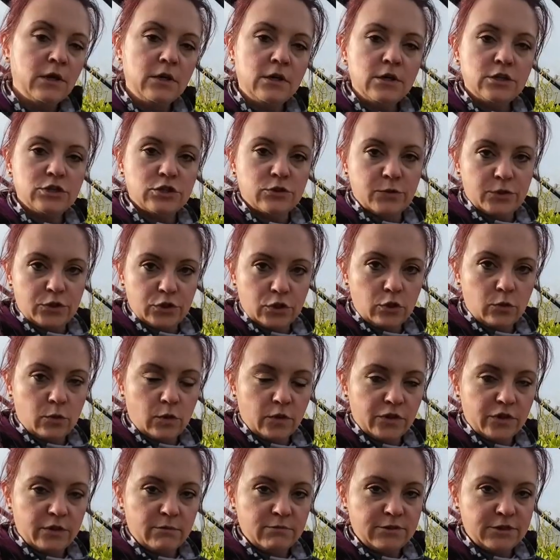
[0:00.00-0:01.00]
So we don't
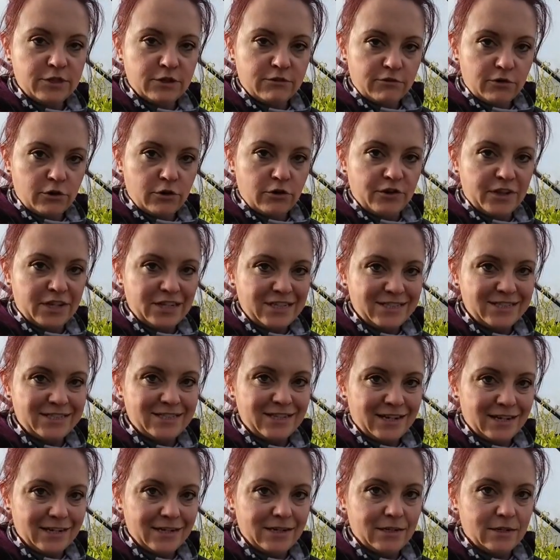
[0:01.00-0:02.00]
want them to grow this
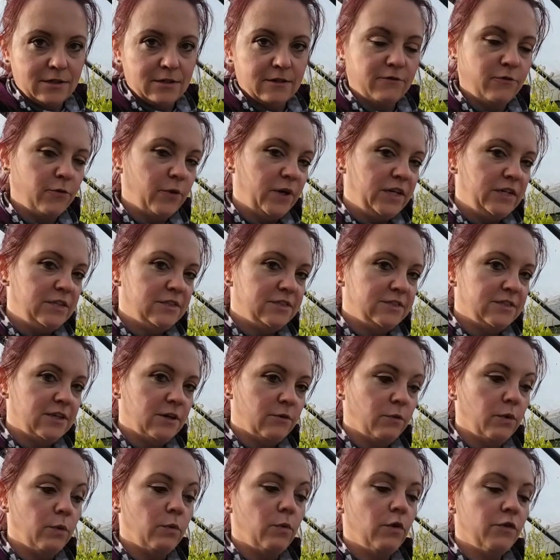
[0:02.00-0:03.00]
side of winter,
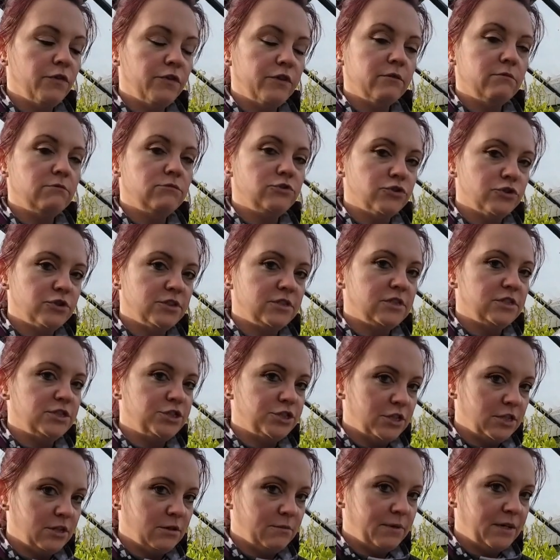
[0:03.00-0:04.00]
we want them just to
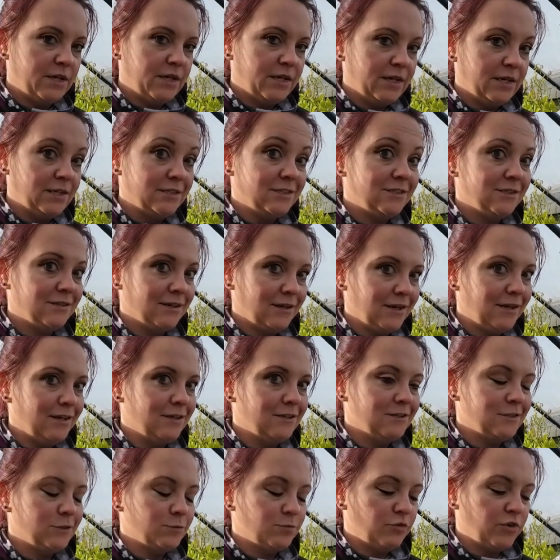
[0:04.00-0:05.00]
germinate in
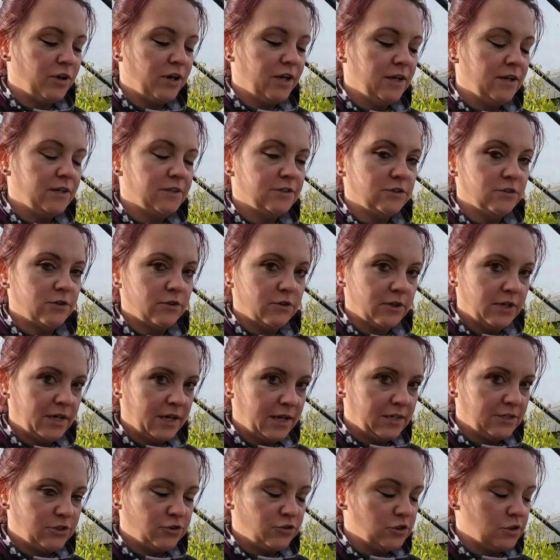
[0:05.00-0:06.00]
spring. So yeah,
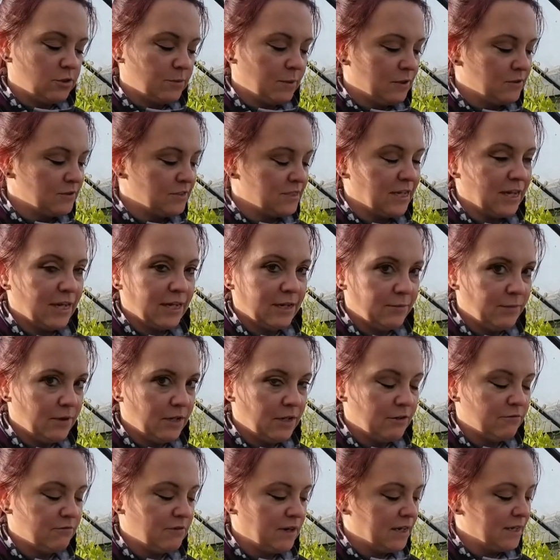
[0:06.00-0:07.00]
it's just about timing
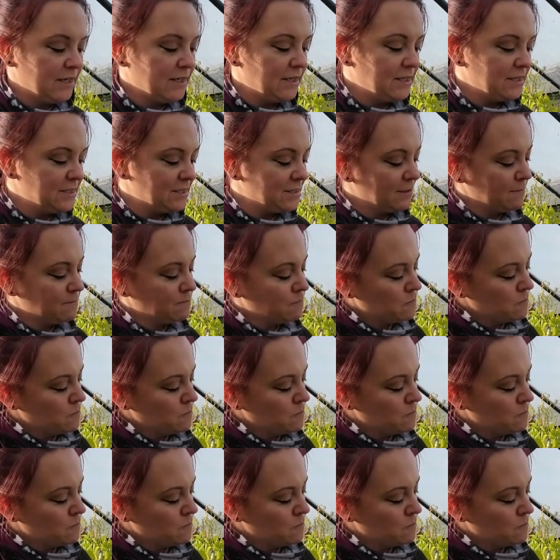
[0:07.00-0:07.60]
it right.